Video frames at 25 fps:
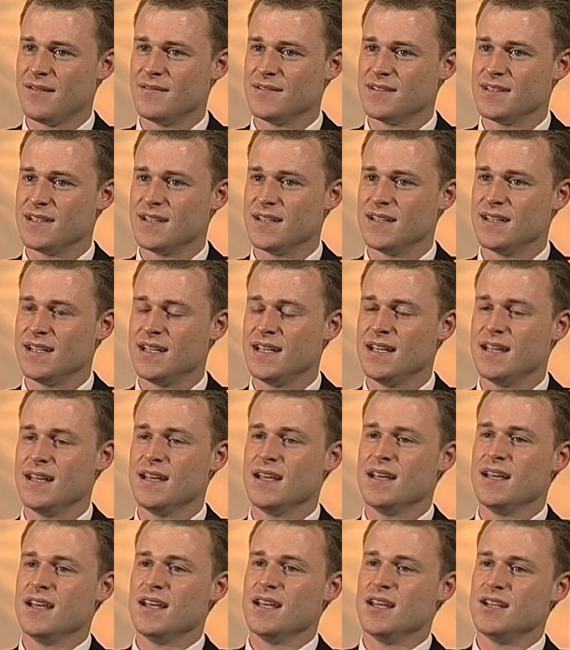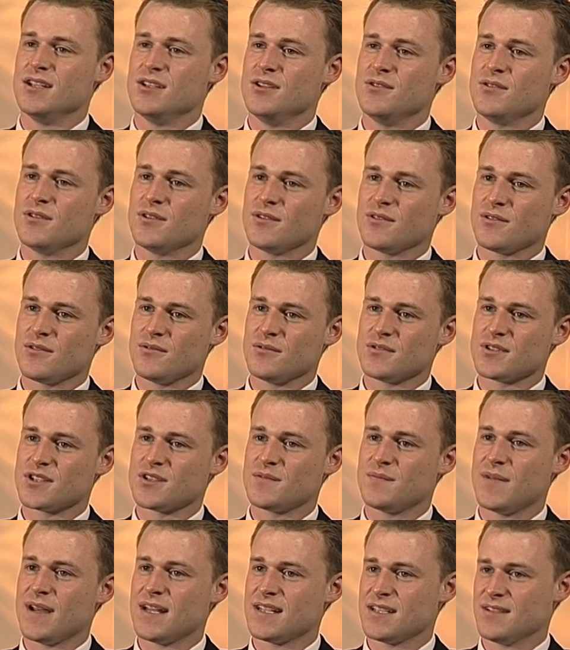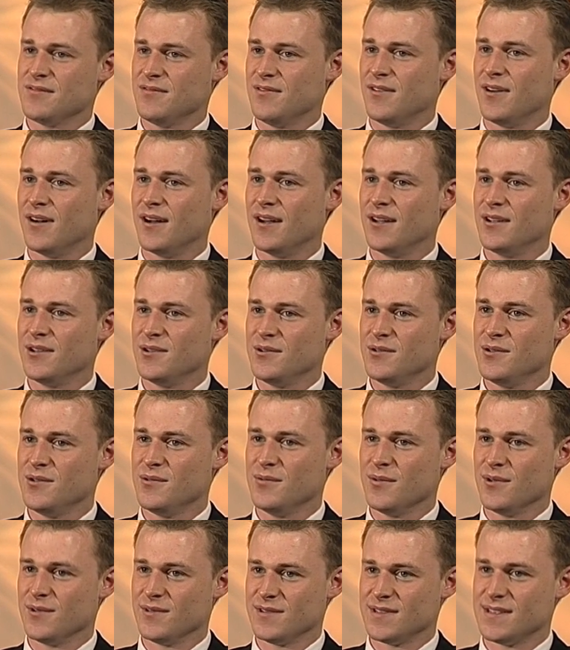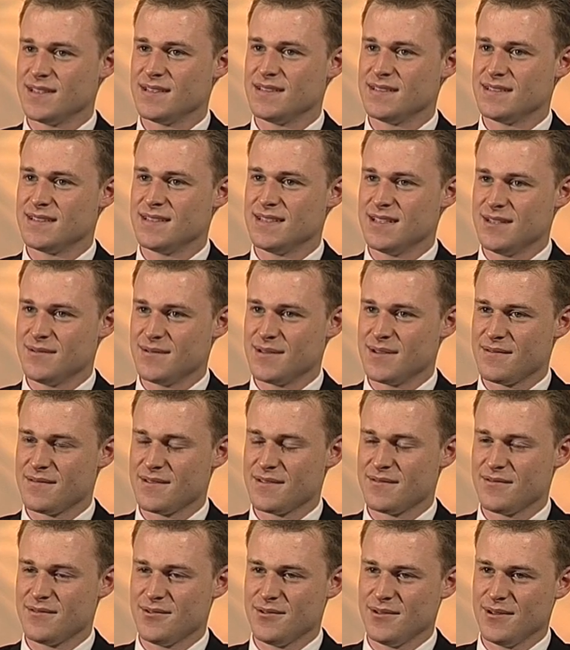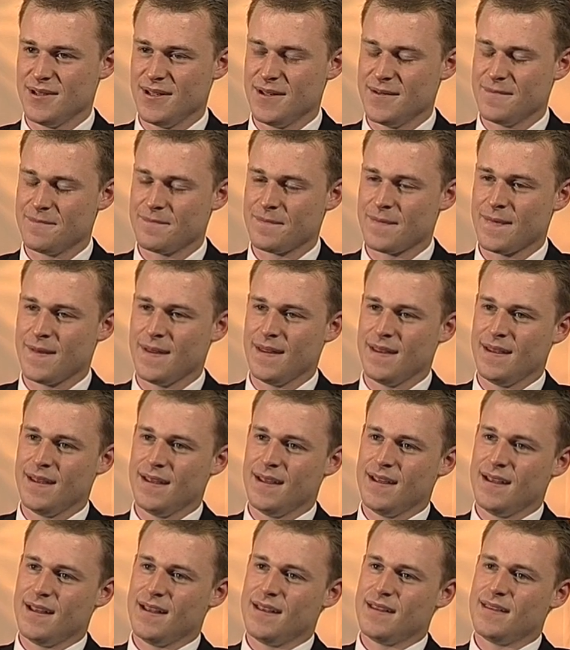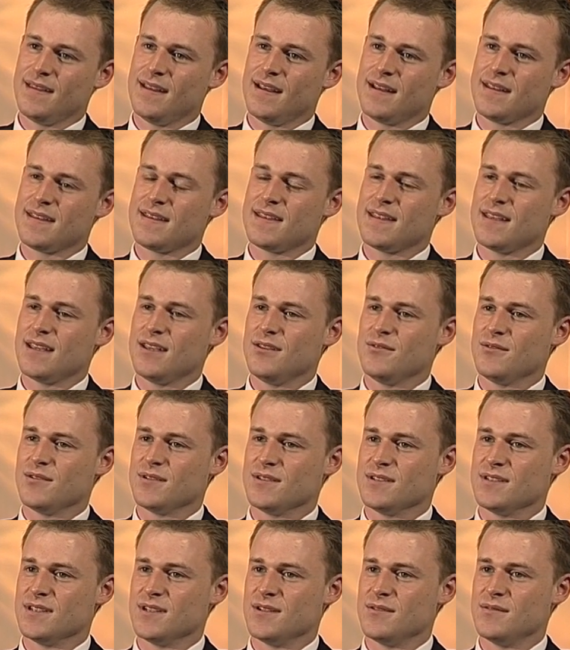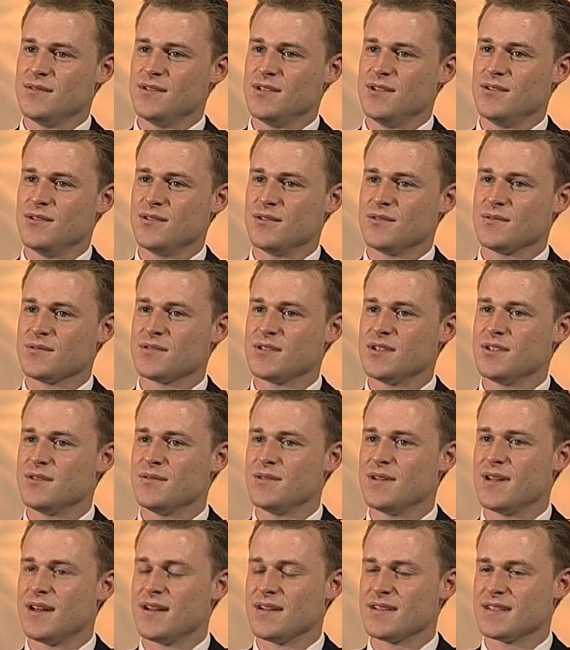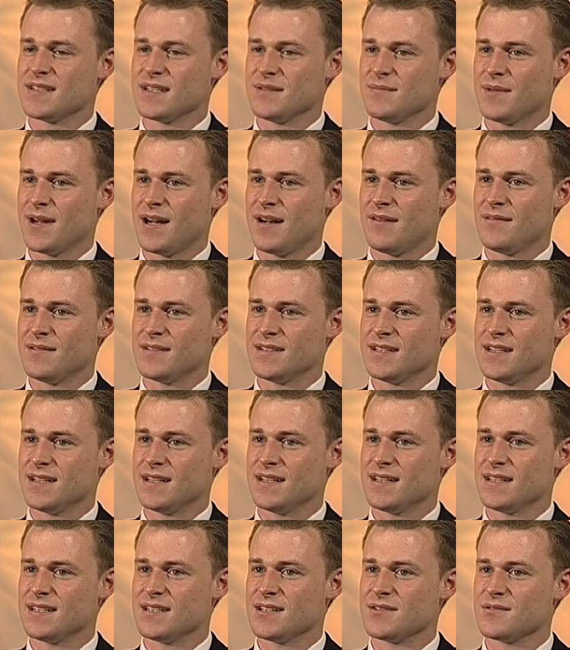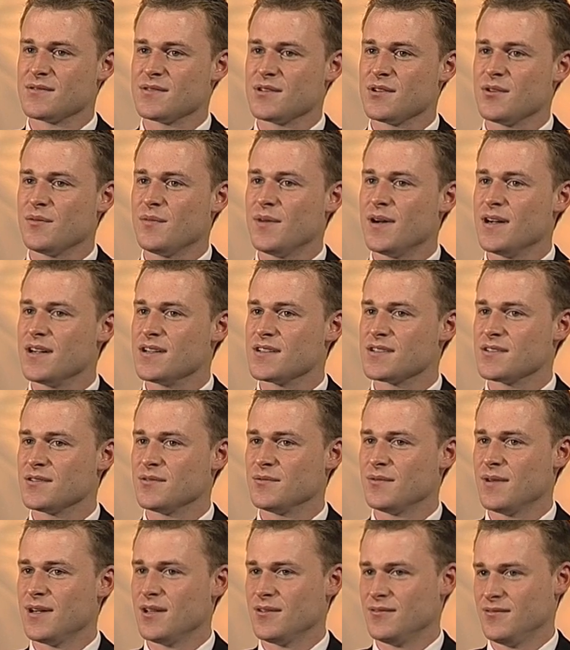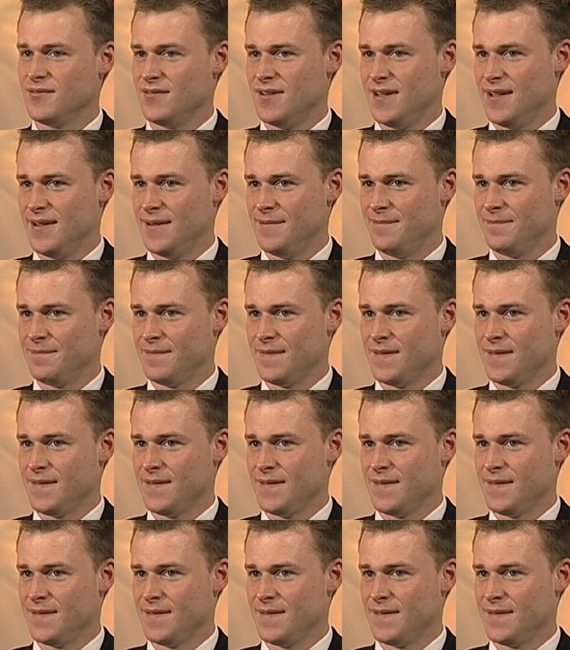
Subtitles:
of attorney is you can of course specify who you want to deal with everything for you. The other thing you can do is you can also do a lasting power of attorney that deals with your personal welfare.